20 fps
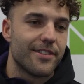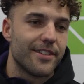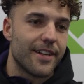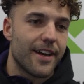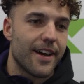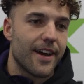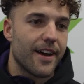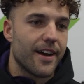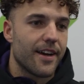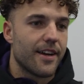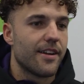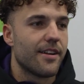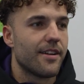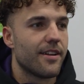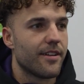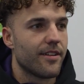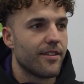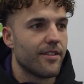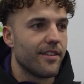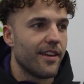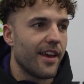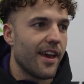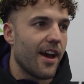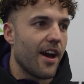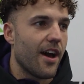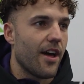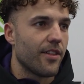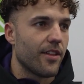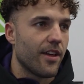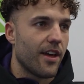and
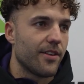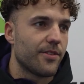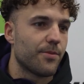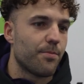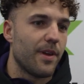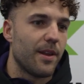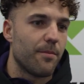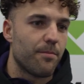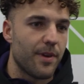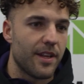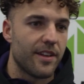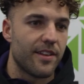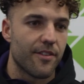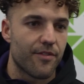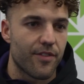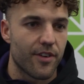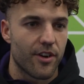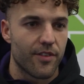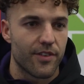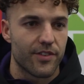it's a bit different.